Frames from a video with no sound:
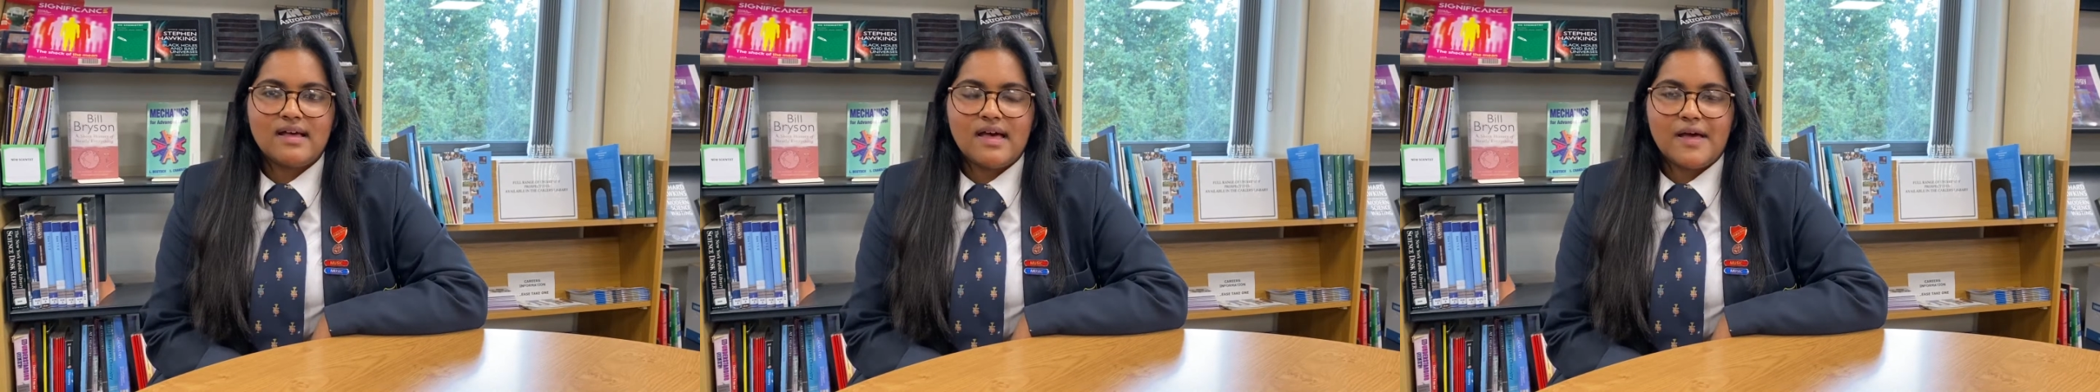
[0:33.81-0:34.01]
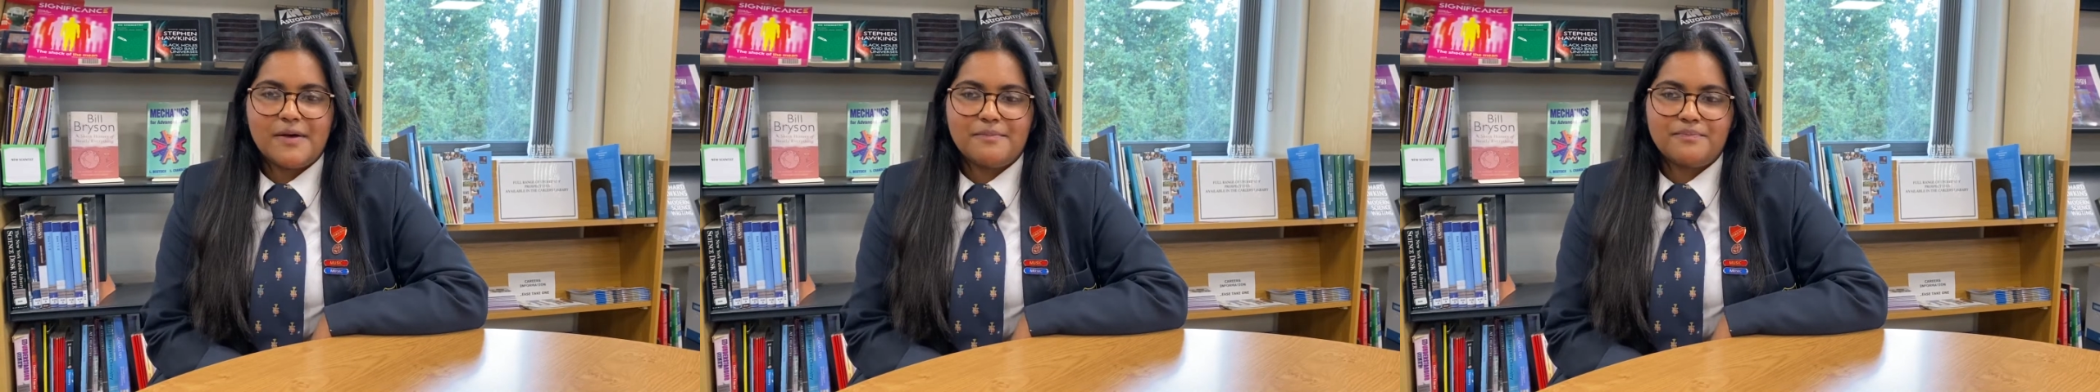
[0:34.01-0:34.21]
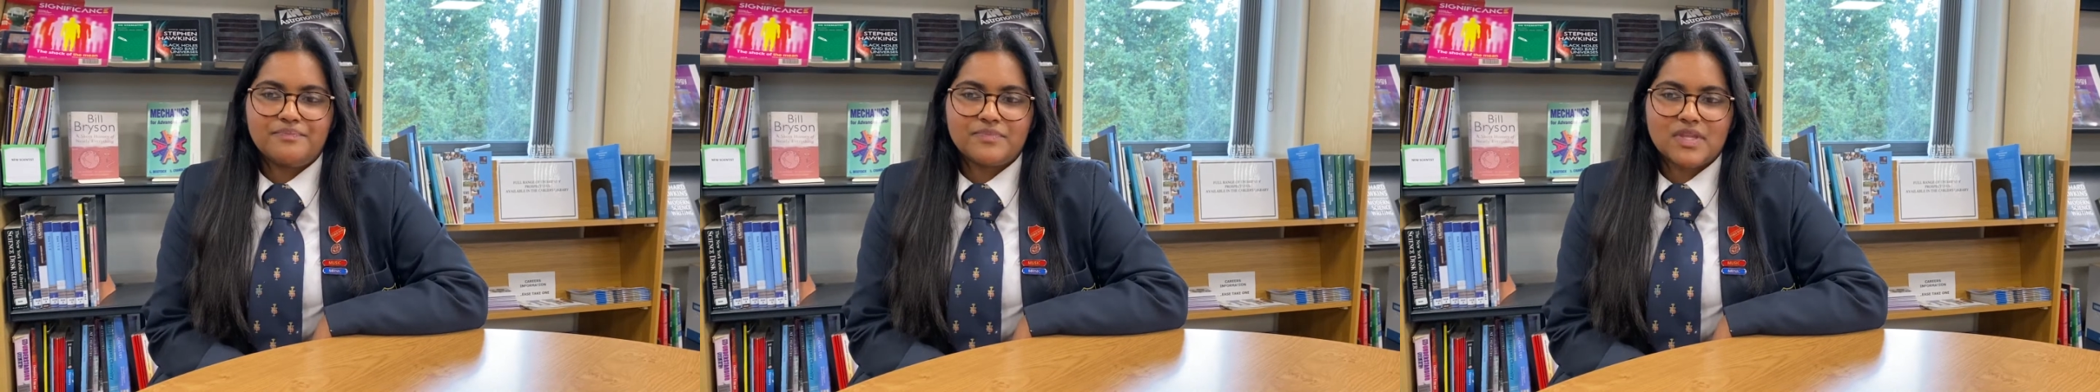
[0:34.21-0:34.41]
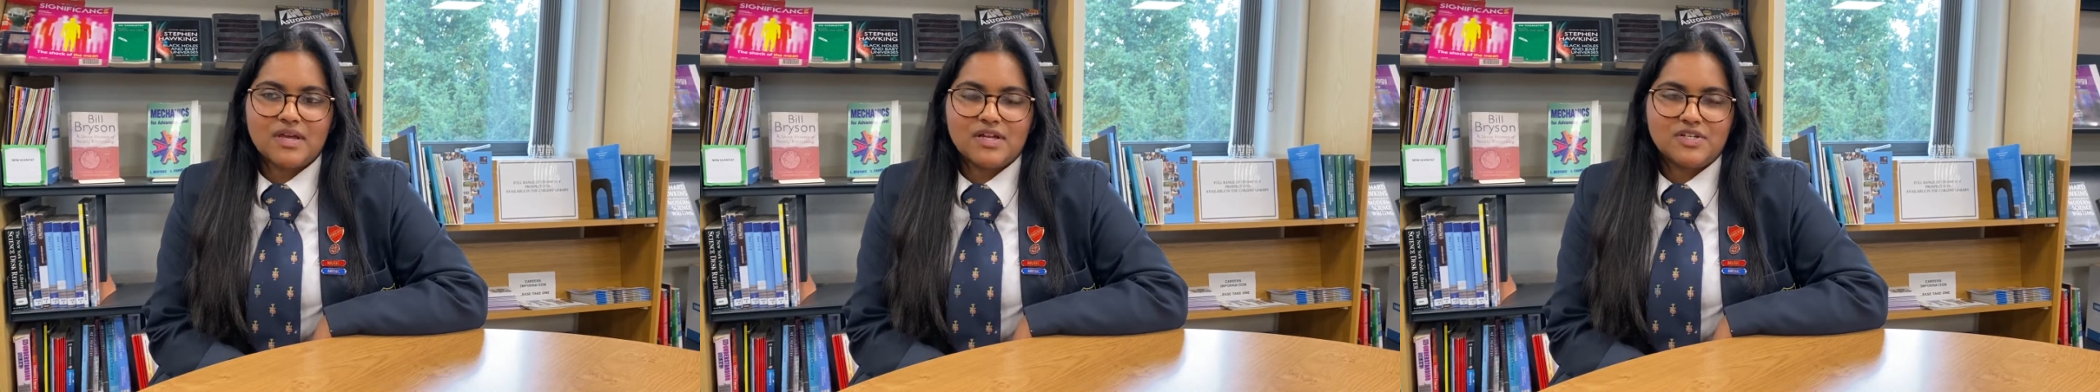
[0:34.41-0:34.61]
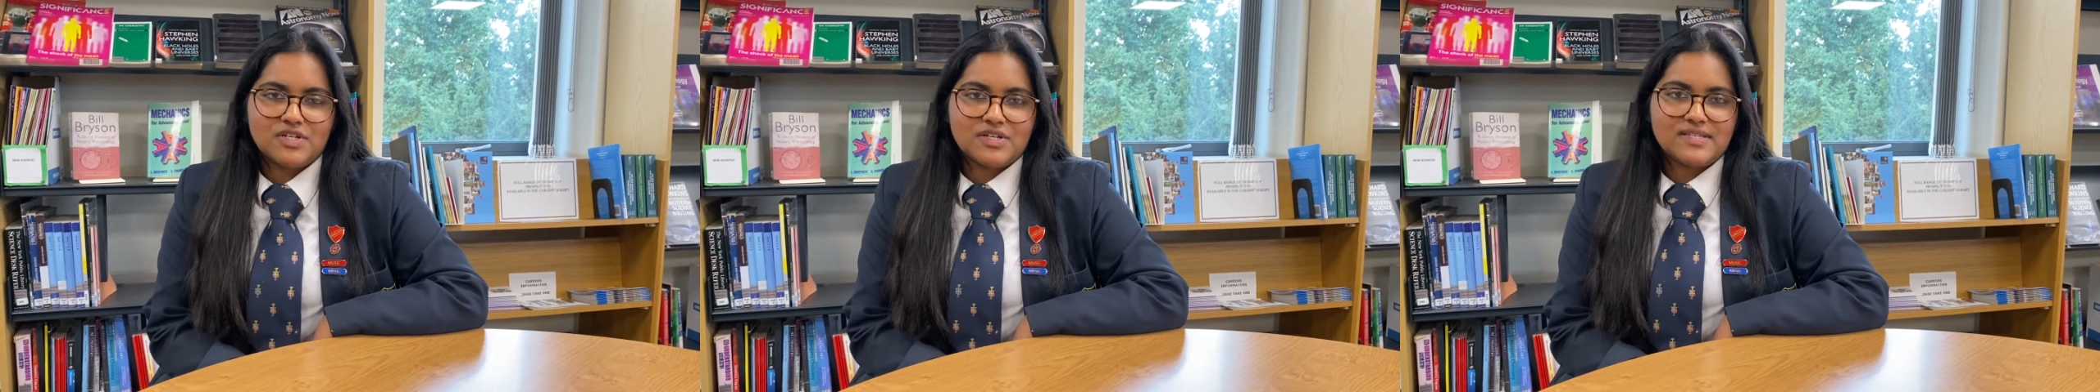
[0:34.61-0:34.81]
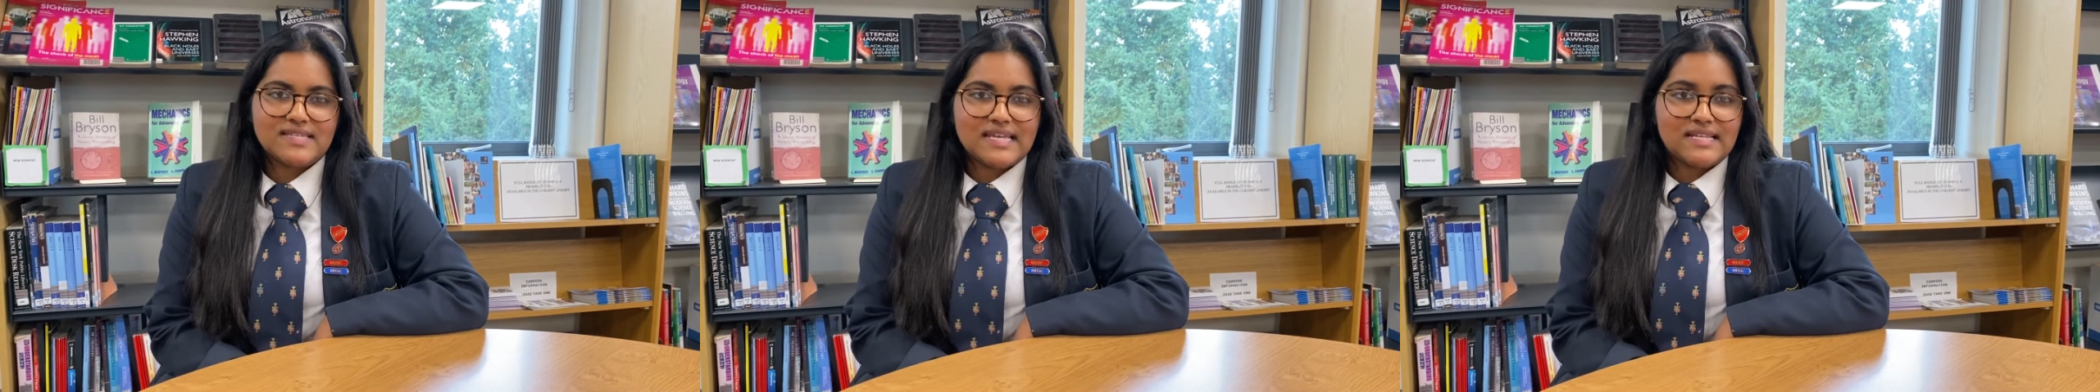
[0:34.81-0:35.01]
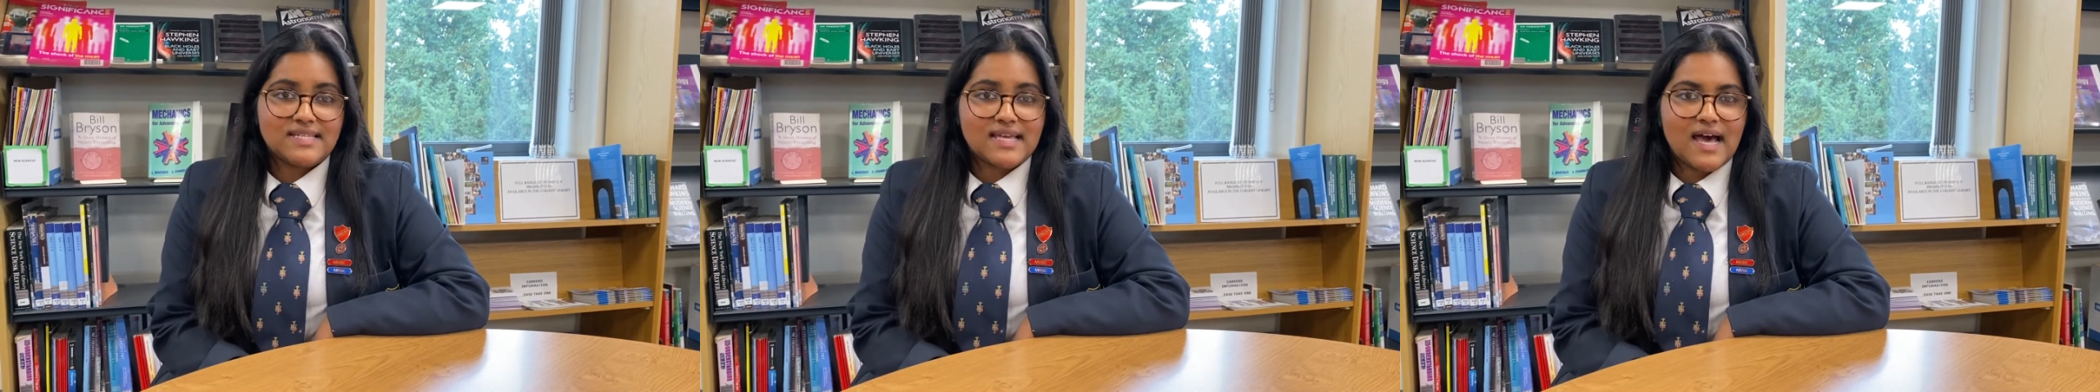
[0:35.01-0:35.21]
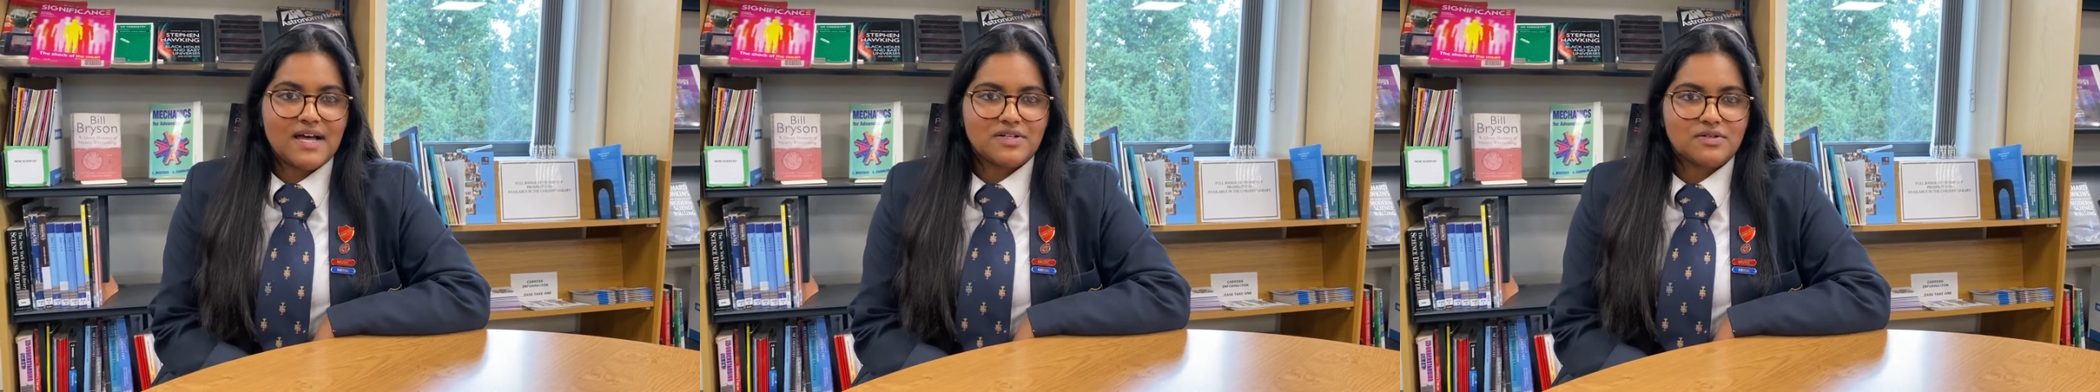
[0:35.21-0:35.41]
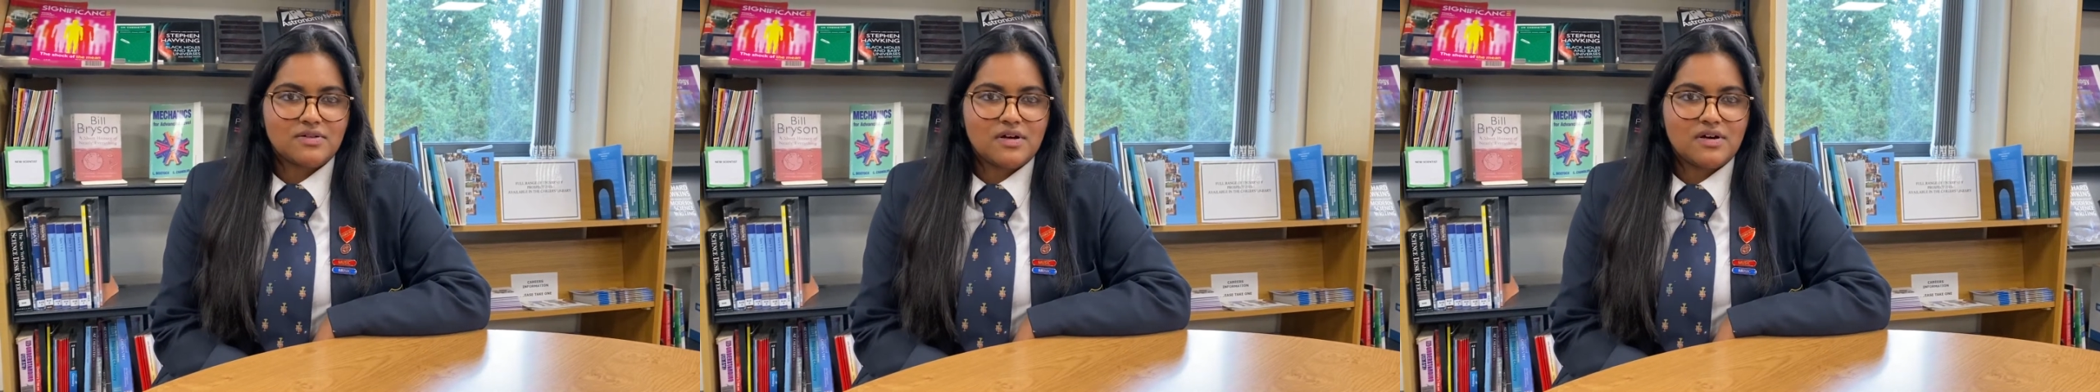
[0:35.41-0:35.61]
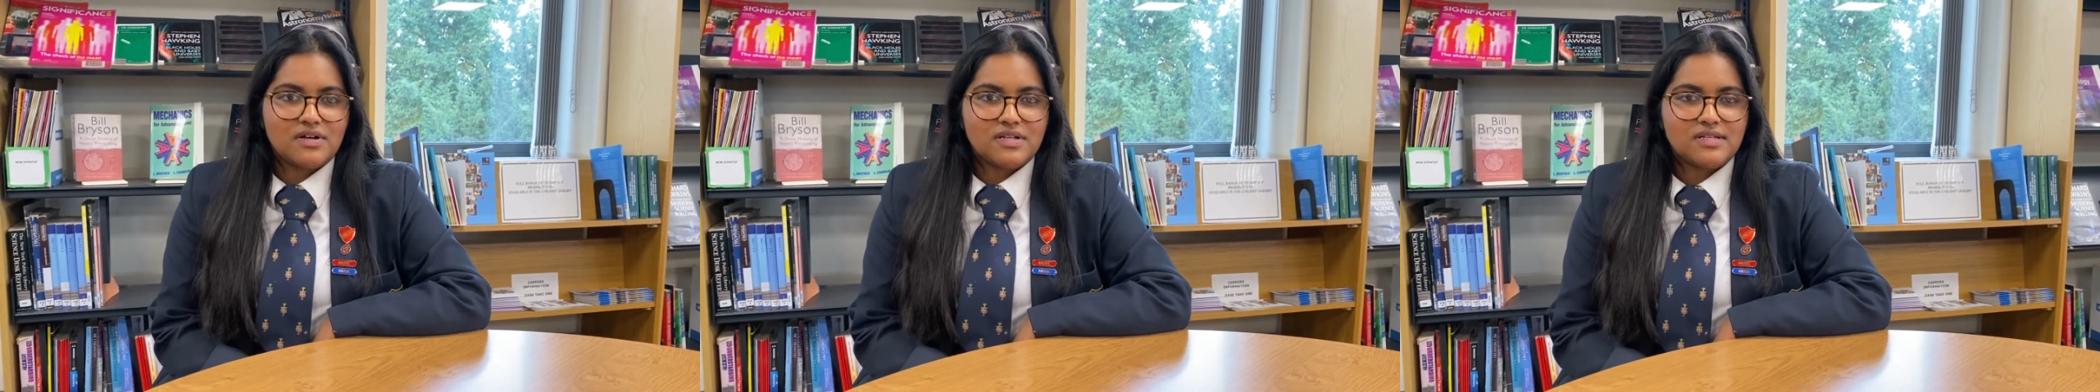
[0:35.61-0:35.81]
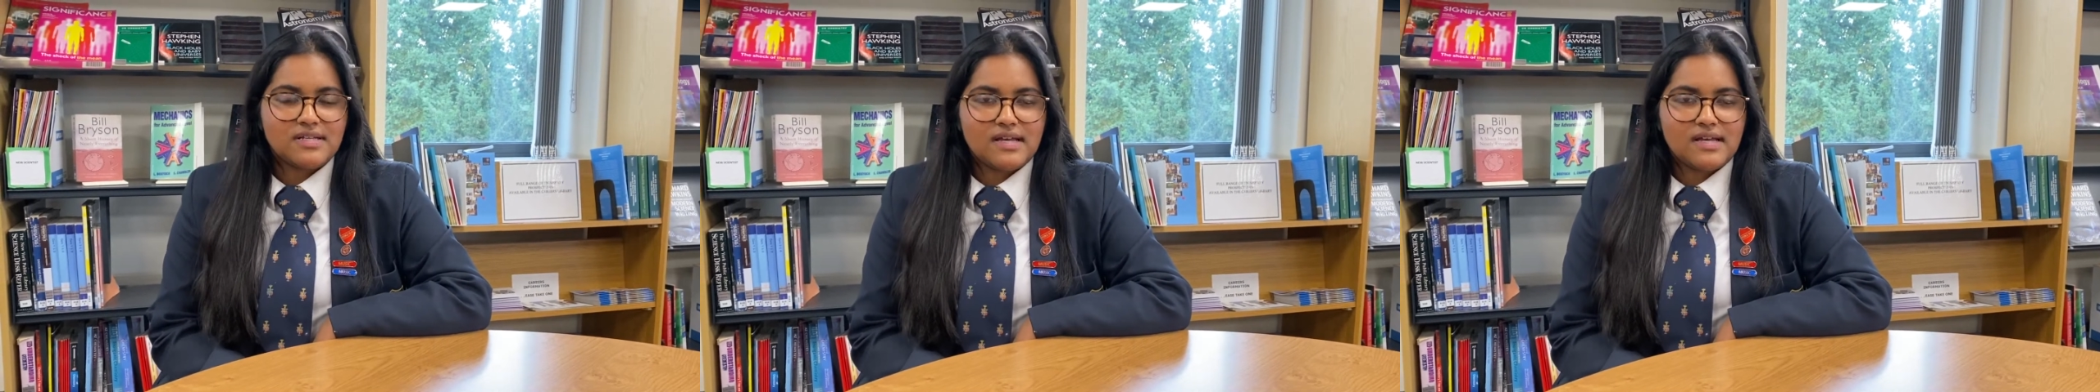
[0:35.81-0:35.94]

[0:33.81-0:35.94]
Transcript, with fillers: um, adjust into adulthood